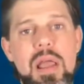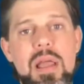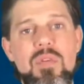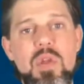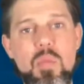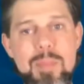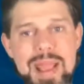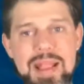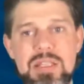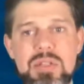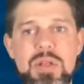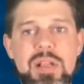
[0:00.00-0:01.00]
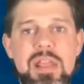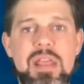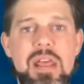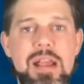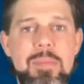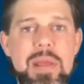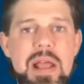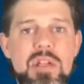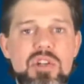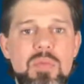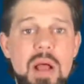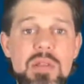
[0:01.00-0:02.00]
if you make it to the
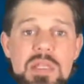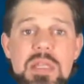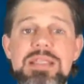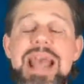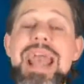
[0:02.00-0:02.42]
elimination rounds is